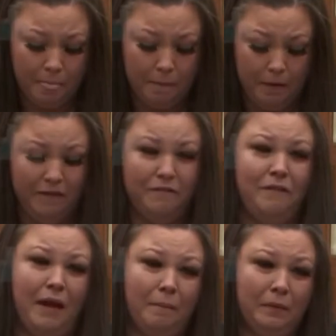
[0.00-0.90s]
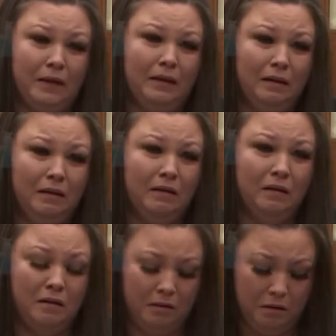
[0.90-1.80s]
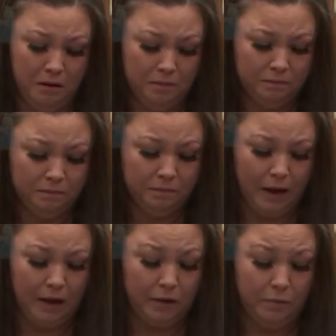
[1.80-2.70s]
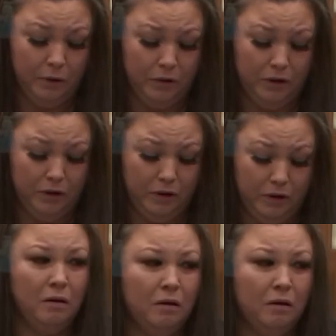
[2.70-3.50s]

my family, my community,